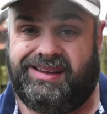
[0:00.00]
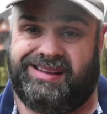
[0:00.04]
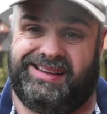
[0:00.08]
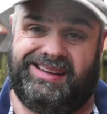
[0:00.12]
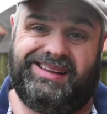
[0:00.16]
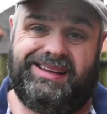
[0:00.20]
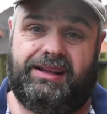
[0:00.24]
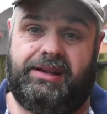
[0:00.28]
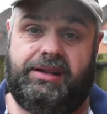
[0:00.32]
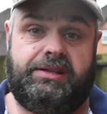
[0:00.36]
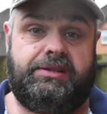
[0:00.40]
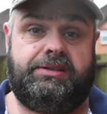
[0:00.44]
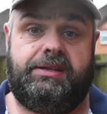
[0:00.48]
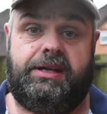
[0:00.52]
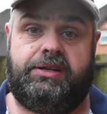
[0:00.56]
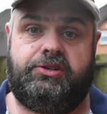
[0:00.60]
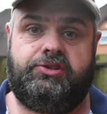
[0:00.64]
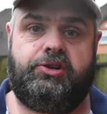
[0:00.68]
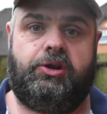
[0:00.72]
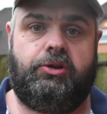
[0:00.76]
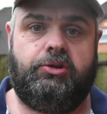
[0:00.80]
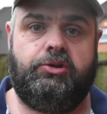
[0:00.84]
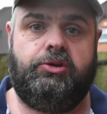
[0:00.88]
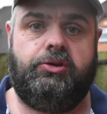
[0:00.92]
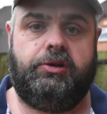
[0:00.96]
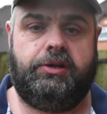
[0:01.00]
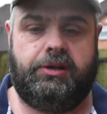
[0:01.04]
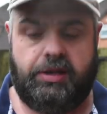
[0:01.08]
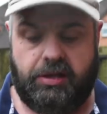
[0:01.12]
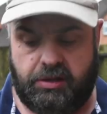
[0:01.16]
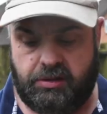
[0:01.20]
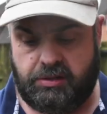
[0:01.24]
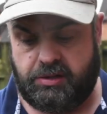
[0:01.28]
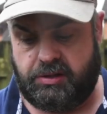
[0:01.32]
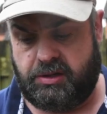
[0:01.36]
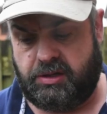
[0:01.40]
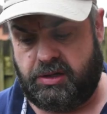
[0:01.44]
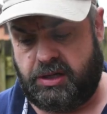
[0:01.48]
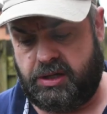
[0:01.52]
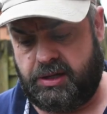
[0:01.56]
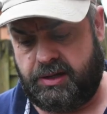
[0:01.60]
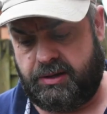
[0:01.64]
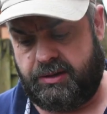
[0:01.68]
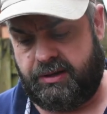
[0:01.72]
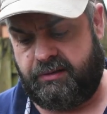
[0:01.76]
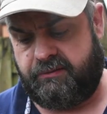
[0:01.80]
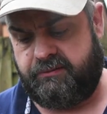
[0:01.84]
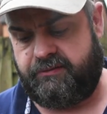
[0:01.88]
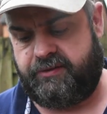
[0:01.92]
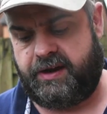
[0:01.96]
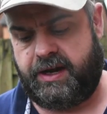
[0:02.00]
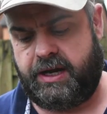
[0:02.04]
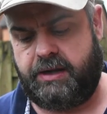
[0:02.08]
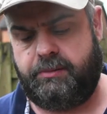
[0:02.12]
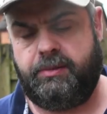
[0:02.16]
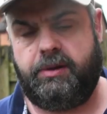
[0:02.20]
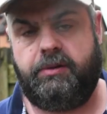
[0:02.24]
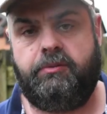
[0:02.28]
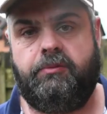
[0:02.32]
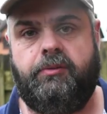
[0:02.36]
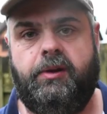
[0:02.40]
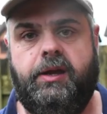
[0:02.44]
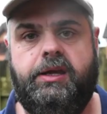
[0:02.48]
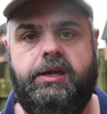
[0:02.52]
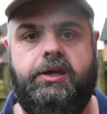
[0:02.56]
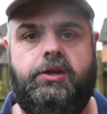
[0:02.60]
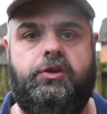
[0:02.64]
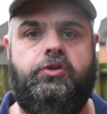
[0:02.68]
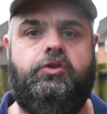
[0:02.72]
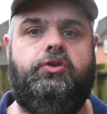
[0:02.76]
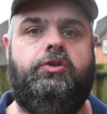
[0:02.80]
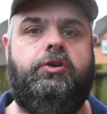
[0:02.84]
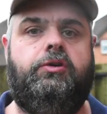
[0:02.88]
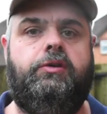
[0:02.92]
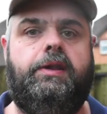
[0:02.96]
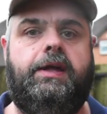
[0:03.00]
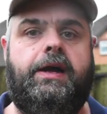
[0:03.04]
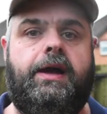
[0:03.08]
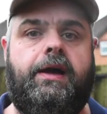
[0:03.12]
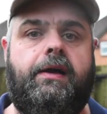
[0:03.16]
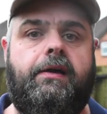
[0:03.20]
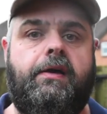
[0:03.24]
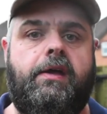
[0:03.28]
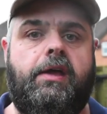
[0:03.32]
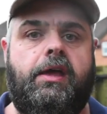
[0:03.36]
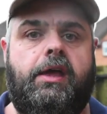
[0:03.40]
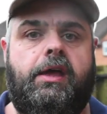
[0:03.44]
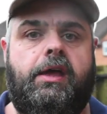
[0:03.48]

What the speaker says: Yeah, that's all good in an environment where you can do that.